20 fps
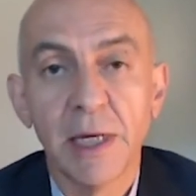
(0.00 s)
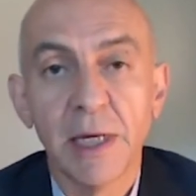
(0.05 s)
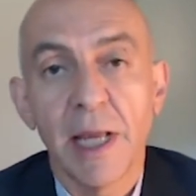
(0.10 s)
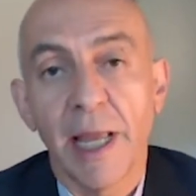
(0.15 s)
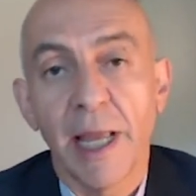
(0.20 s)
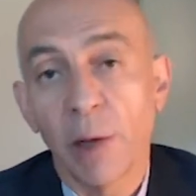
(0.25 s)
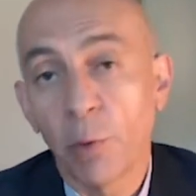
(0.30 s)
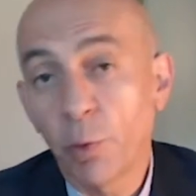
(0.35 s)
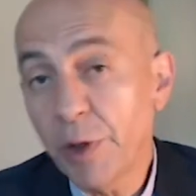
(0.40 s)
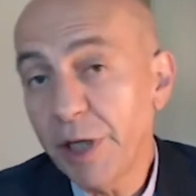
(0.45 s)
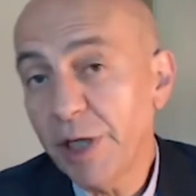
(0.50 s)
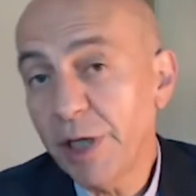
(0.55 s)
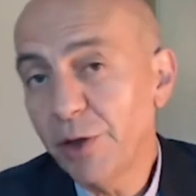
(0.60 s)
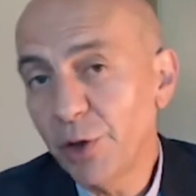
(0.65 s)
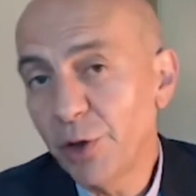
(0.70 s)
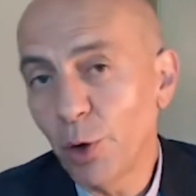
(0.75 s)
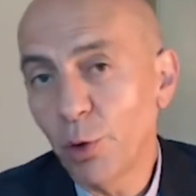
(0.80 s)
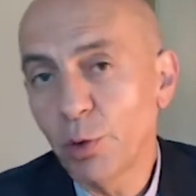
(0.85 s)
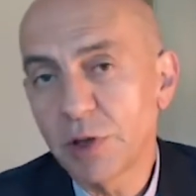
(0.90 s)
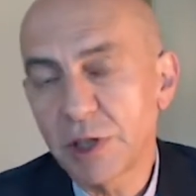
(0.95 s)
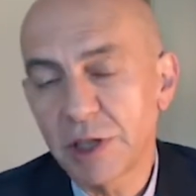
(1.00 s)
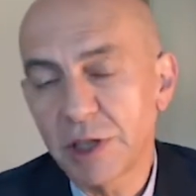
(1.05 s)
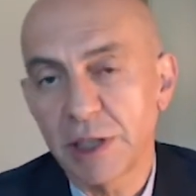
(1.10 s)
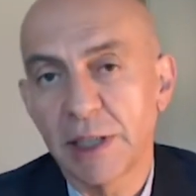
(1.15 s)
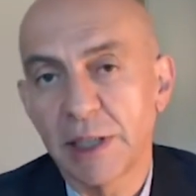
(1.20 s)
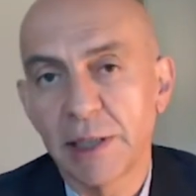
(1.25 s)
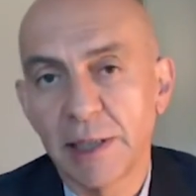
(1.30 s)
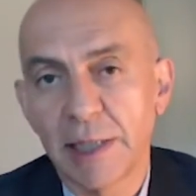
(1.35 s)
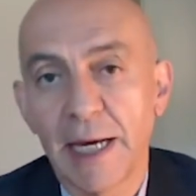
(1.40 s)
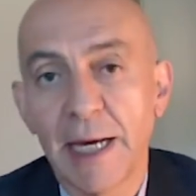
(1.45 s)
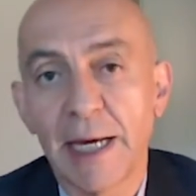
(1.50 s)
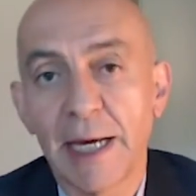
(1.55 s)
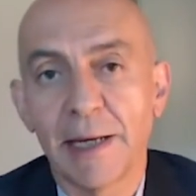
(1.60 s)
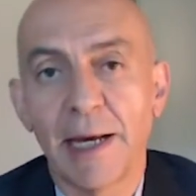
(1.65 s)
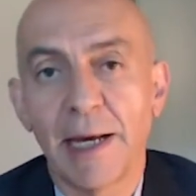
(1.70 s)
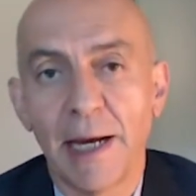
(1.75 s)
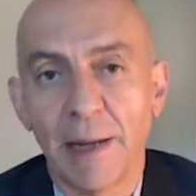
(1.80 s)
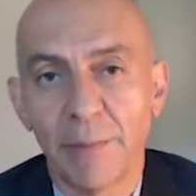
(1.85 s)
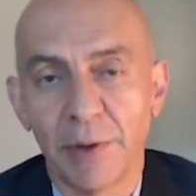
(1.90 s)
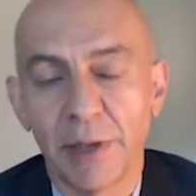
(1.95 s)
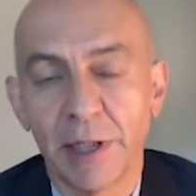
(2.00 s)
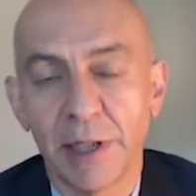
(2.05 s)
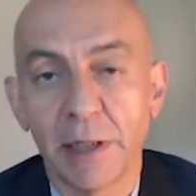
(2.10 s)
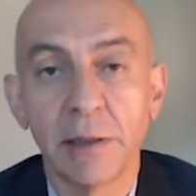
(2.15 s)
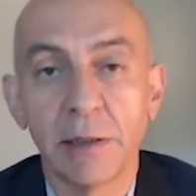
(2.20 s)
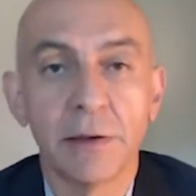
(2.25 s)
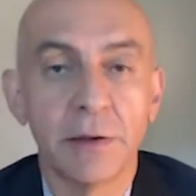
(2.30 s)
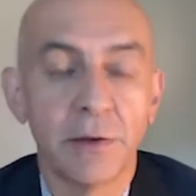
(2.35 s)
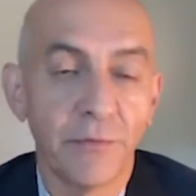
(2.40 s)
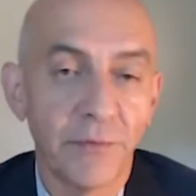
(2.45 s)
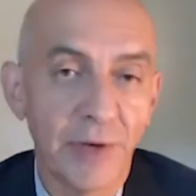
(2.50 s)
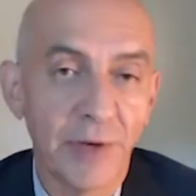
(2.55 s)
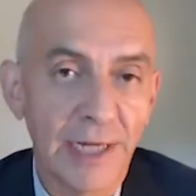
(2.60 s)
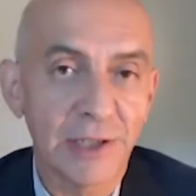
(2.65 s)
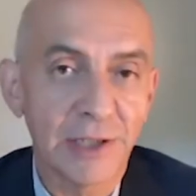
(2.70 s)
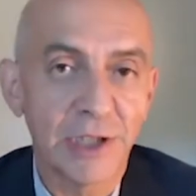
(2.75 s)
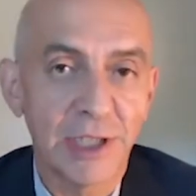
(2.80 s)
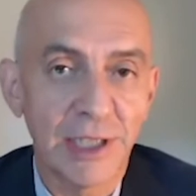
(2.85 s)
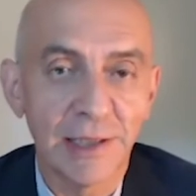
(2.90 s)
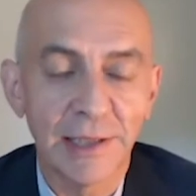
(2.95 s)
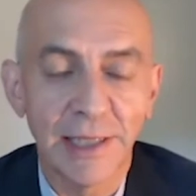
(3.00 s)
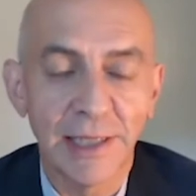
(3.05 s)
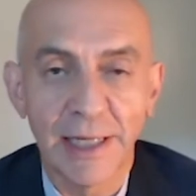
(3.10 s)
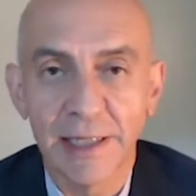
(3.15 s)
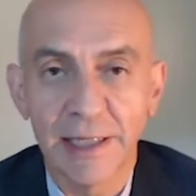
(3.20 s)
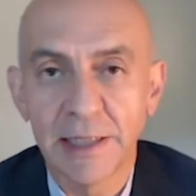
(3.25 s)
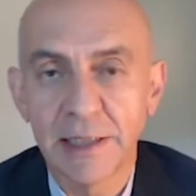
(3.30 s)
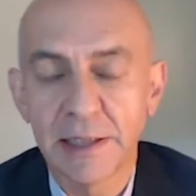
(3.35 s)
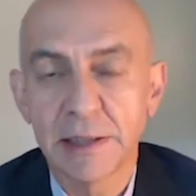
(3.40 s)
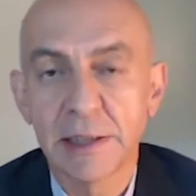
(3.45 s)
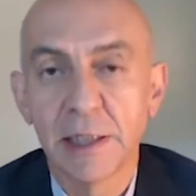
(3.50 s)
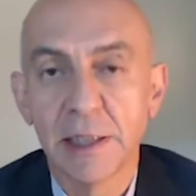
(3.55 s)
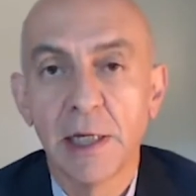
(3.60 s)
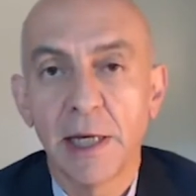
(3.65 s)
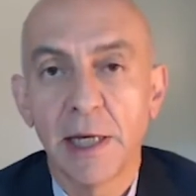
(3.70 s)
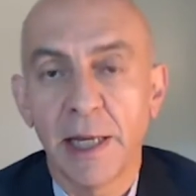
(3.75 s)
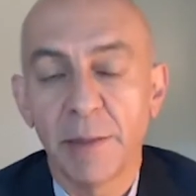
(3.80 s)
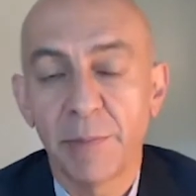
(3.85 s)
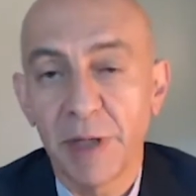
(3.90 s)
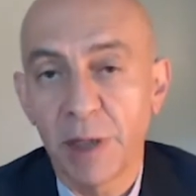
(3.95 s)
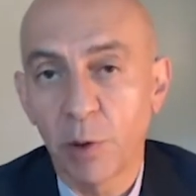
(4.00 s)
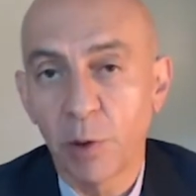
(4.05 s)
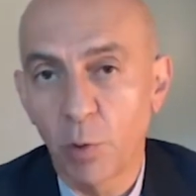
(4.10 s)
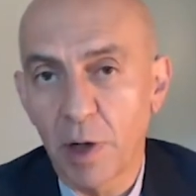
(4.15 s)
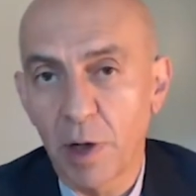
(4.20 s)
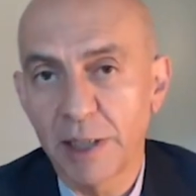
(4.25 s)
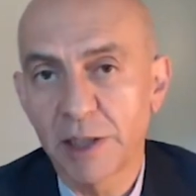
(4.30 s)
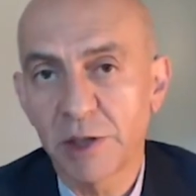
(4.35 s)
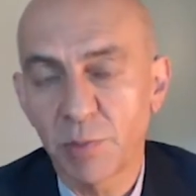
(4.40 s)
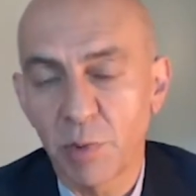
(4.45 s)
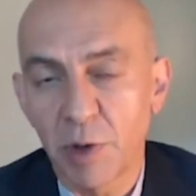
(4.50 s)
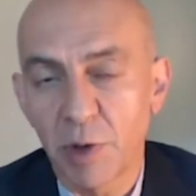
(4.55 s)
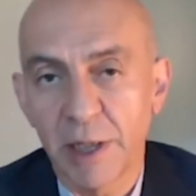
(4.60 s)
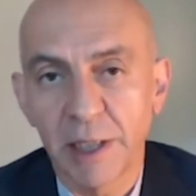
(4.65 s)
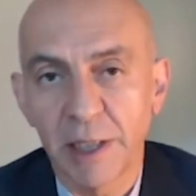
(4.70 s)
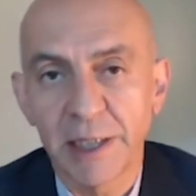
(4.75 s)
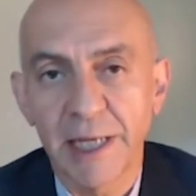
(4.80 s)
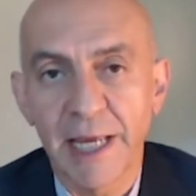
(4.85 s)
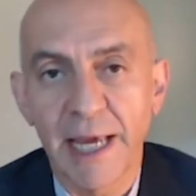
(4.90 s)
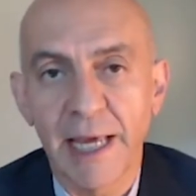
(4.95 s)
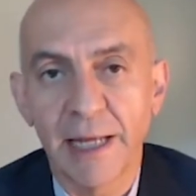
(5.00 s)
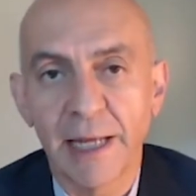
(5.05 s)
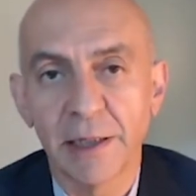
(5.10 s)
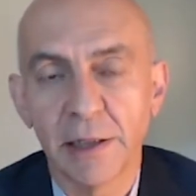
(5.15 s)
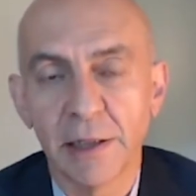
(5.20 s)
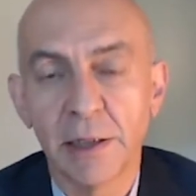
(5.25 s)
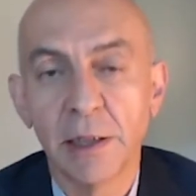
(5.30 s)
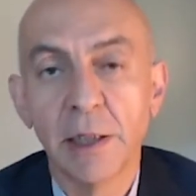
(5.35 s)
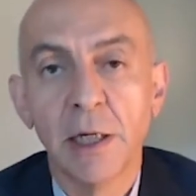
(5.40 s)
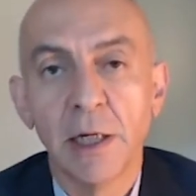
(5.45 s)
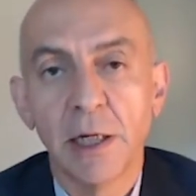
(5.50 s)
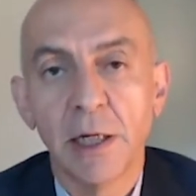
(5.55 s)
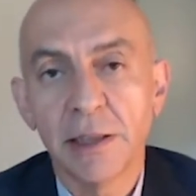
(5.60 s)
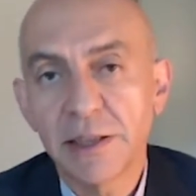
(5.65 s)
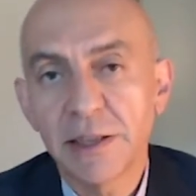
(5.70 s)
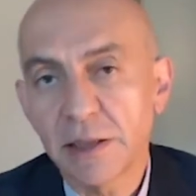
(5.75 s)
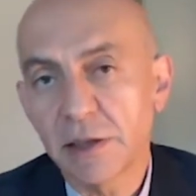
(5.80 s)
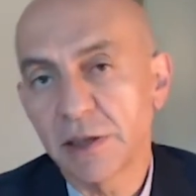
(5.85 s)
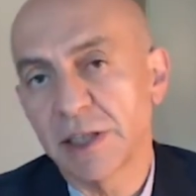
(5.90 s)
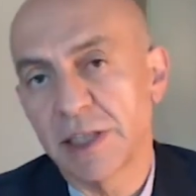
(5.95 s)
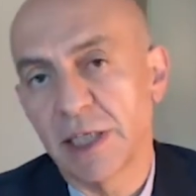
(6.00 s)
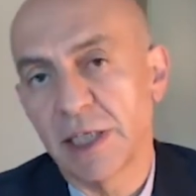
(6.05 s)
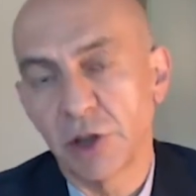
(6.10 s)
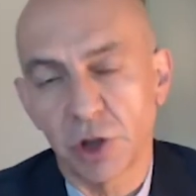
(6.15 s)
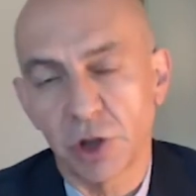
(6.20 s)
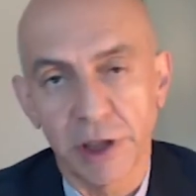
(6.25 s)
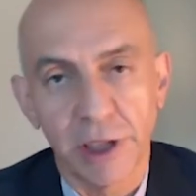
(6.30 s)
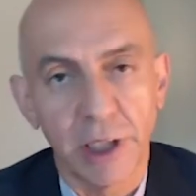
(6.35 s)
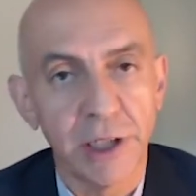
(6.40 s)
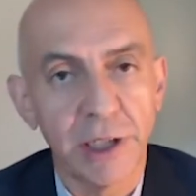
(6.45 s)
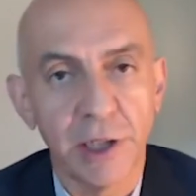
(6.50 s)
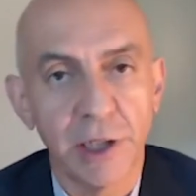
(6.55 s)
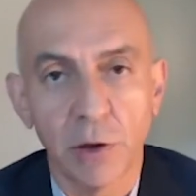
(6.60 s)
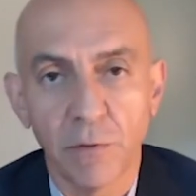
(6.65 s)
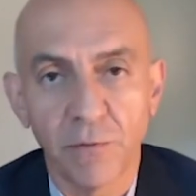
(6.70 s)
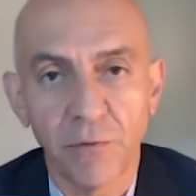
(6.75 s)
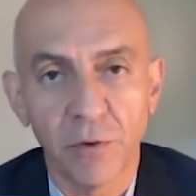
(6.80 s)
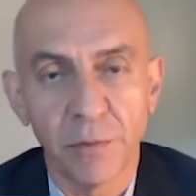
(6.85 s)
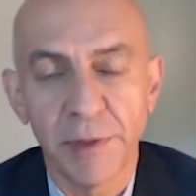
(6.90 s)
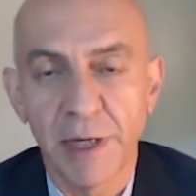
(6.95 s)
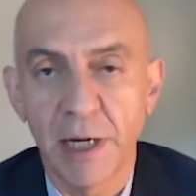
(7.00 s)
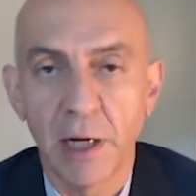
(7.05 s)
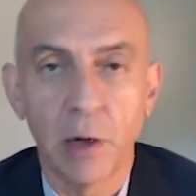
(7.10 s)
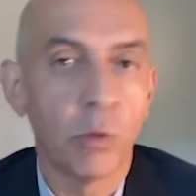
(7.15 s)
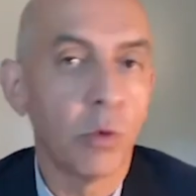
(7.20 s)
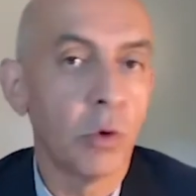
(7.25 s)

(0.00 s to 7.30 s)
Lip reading: And we don't see that happening, the vaccine that is, and being widespread in Canada until essentially a year from now.